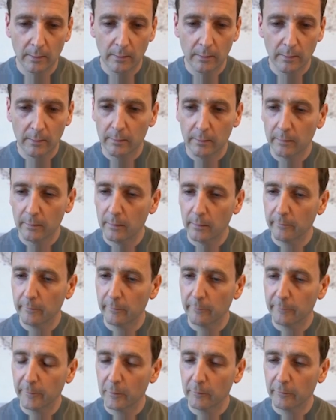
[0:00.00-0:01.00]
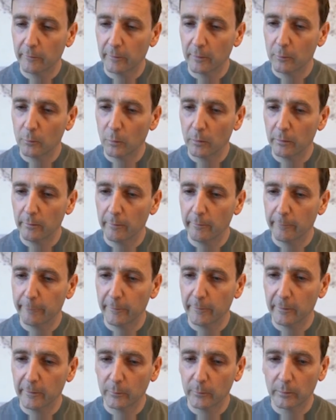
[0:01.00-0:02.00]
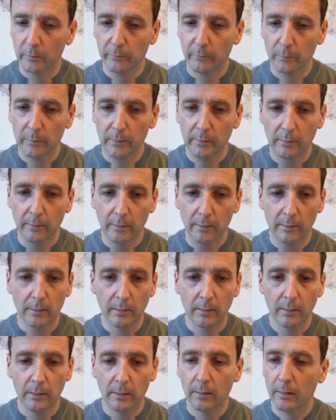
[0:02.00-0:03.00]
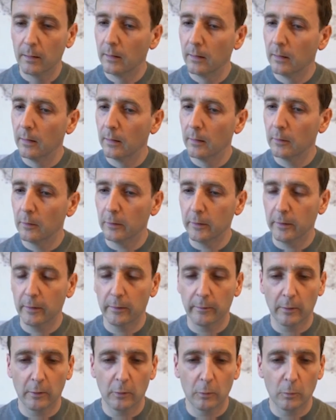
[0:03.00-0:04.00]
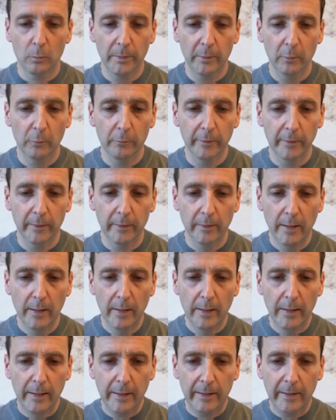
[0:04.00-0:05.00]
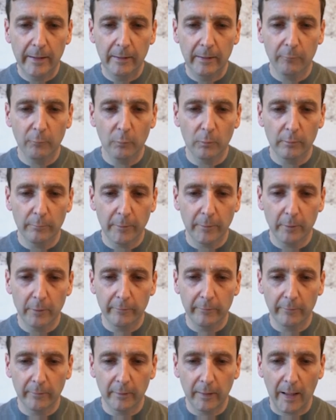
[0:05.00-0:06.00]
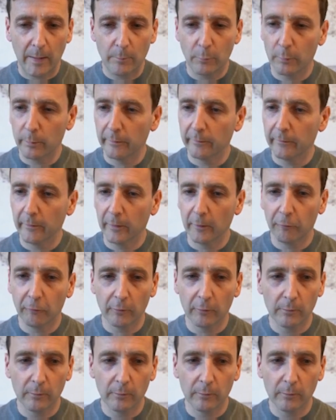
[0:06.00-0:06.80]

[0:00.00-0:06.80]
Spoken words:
There's a photo, one of the first ones we did, looking at the whole building. Each one of those is a camera position.